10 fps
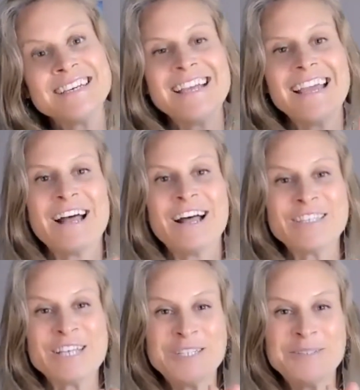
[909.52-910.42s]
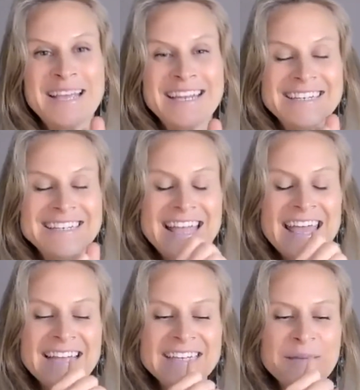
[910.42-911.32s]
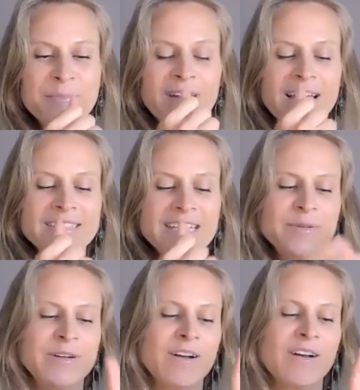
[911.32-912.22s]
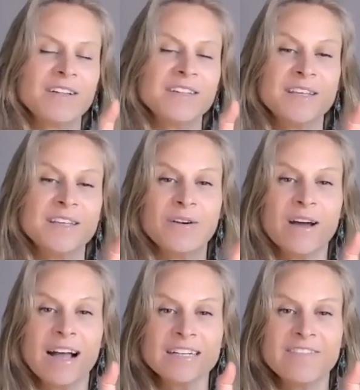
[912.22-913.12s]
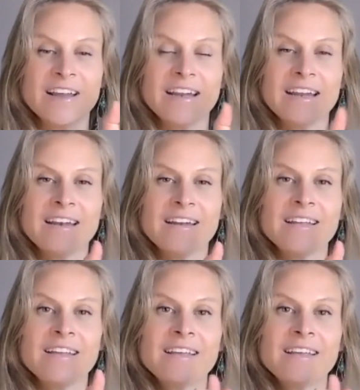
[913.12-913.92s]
And also, as we can take deep breaths, as we're also activating